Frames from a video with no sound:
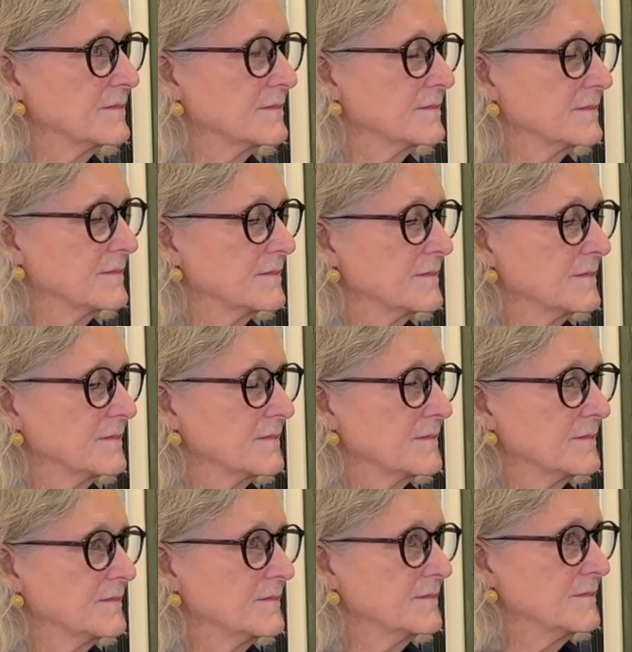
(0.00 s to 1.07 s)

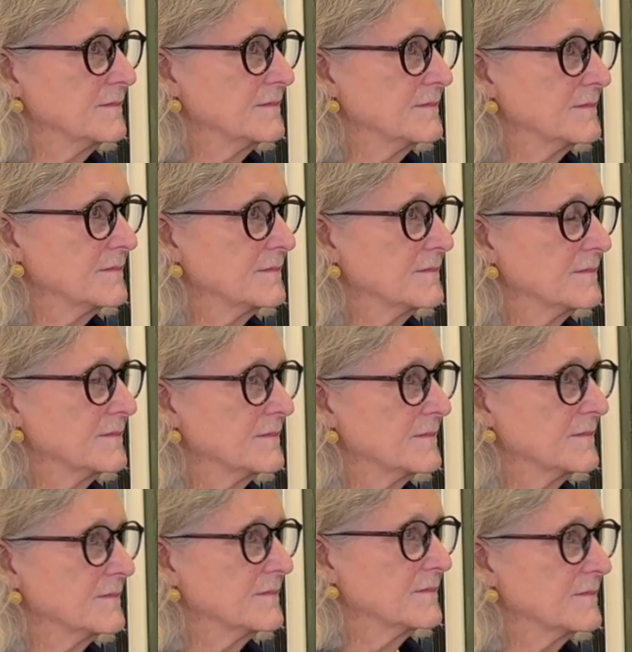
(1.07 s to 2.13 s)

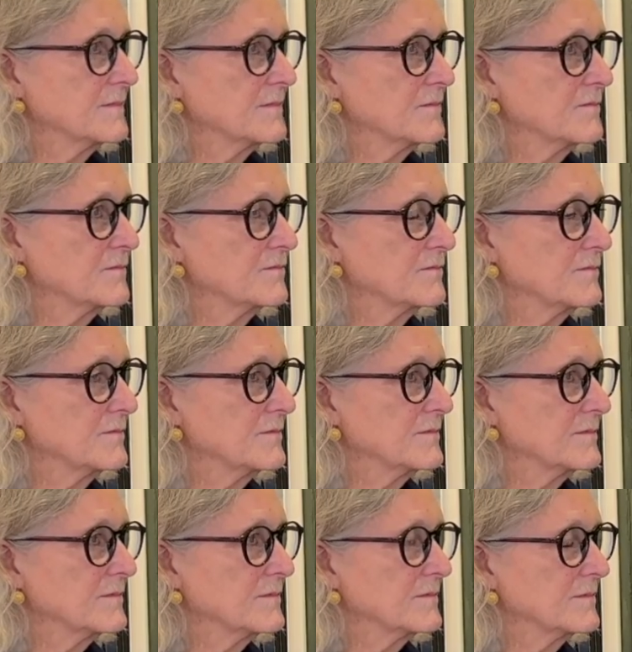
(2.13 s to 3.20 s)

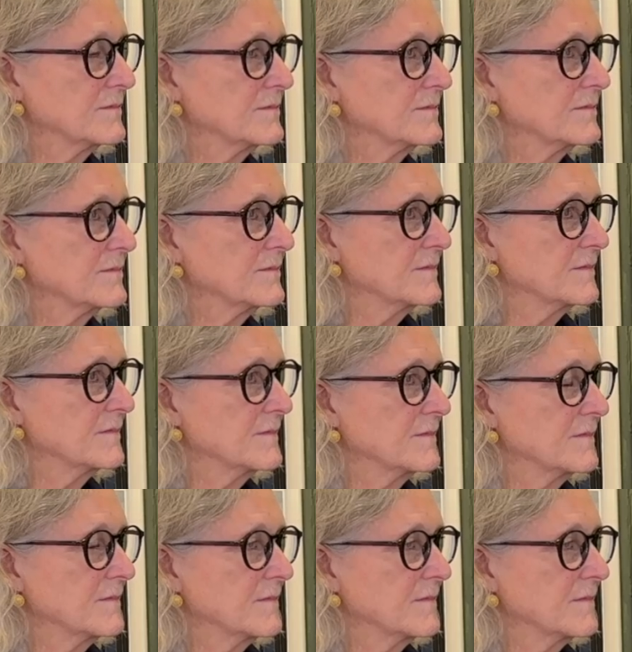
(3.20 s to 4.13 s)
[no speech]